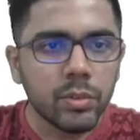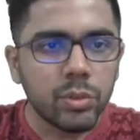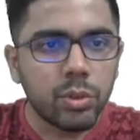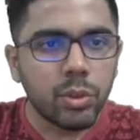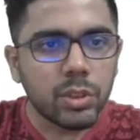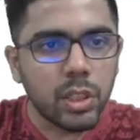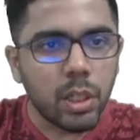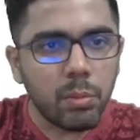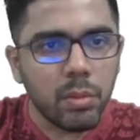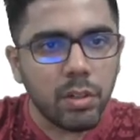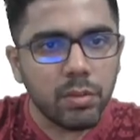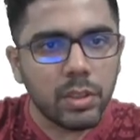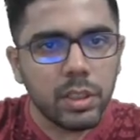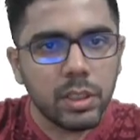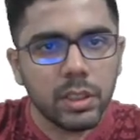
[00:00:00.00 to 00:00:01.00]
So sum
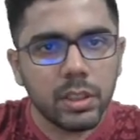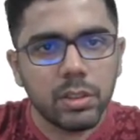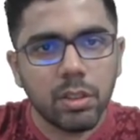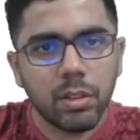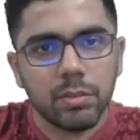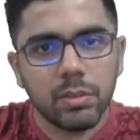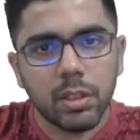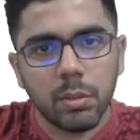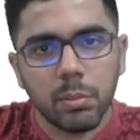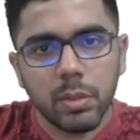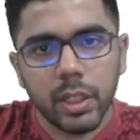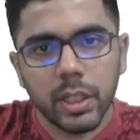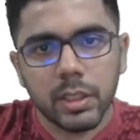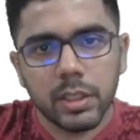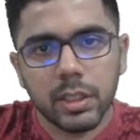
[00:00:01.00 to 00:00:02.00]
of the digits of the number
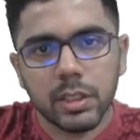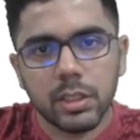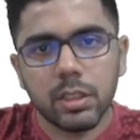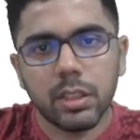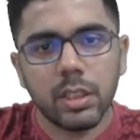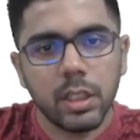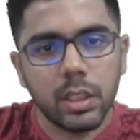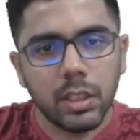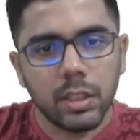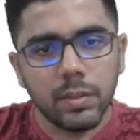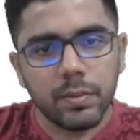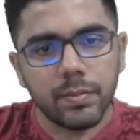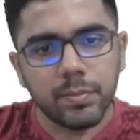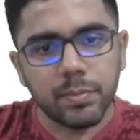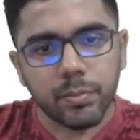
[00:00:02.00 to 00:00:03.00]
x is 13.
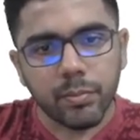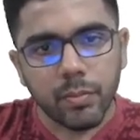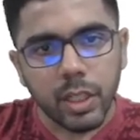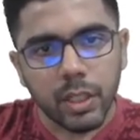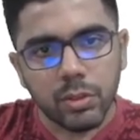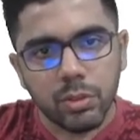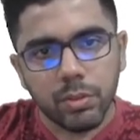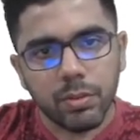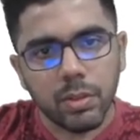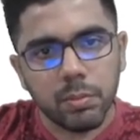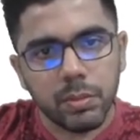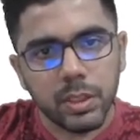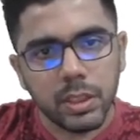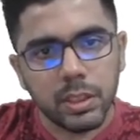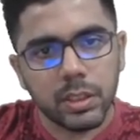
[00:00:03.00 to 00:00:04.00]
So
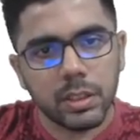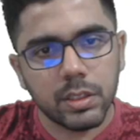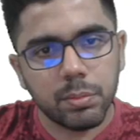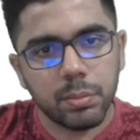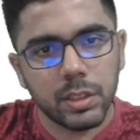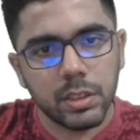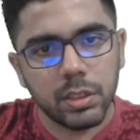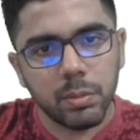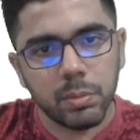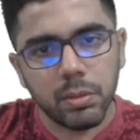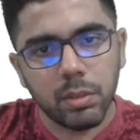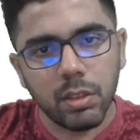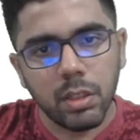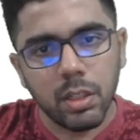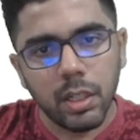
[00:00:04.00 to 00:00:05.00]
from this
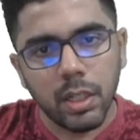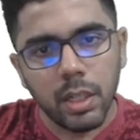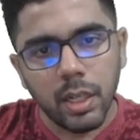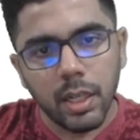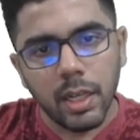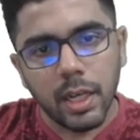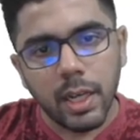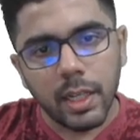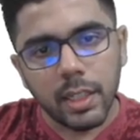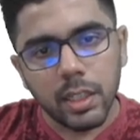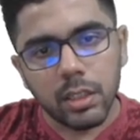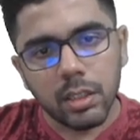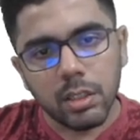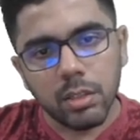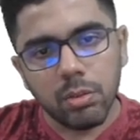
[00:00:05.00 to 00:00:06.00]
principle I
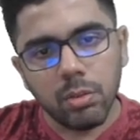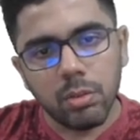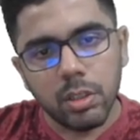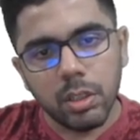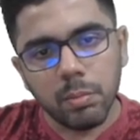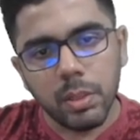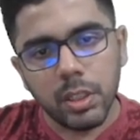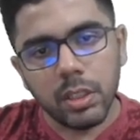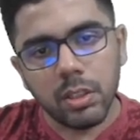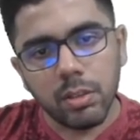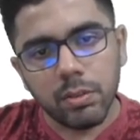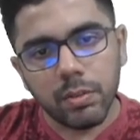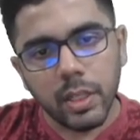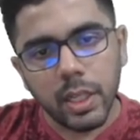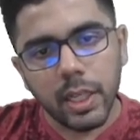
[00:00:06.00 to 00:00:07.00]
can conclude remainder
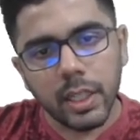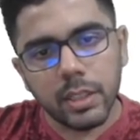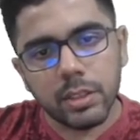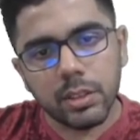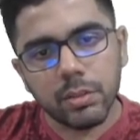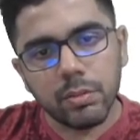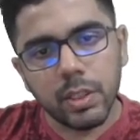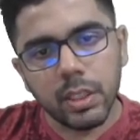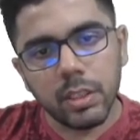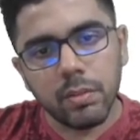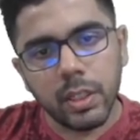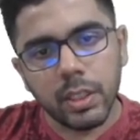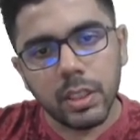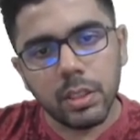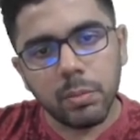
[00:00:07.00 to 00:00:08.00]
of x when
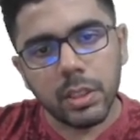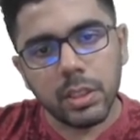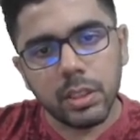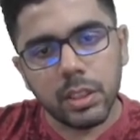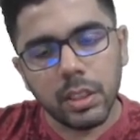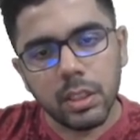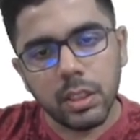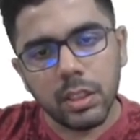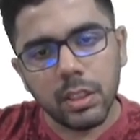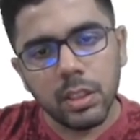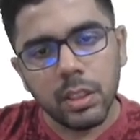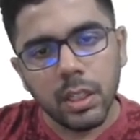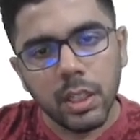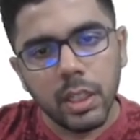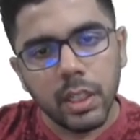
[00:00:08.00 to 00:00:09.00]
divided by 3
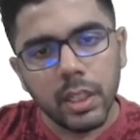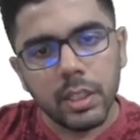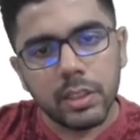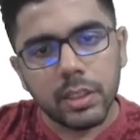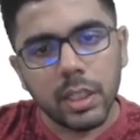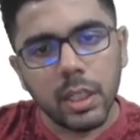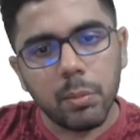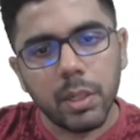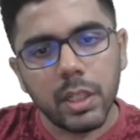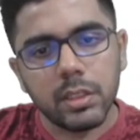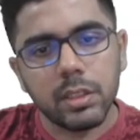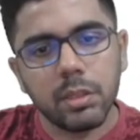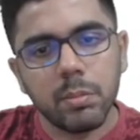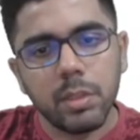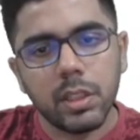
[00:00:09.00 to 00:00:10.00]
is same as
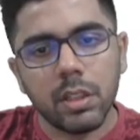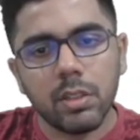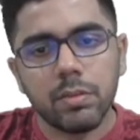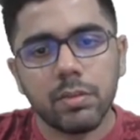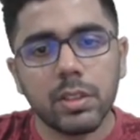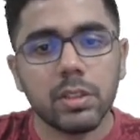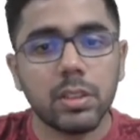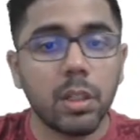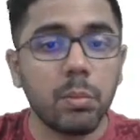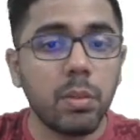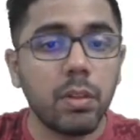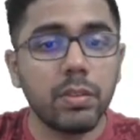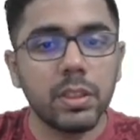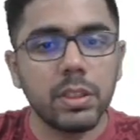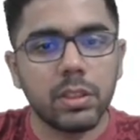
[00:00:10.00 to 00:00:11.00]
remainder of the sum
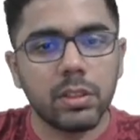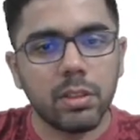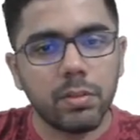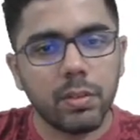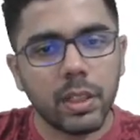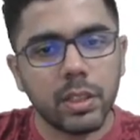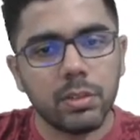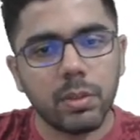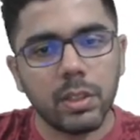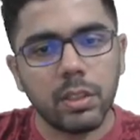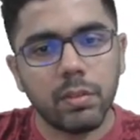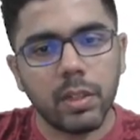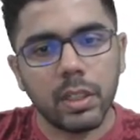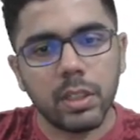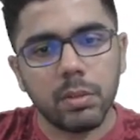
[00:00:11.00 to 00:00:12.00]
of digits of x when
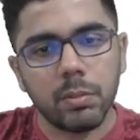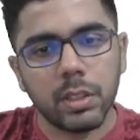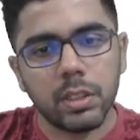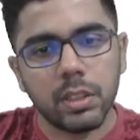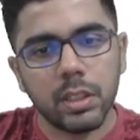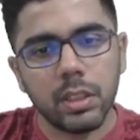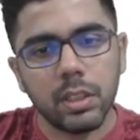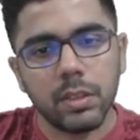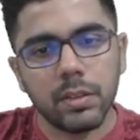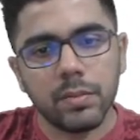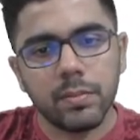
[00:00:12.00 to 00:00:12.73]
divided by 3.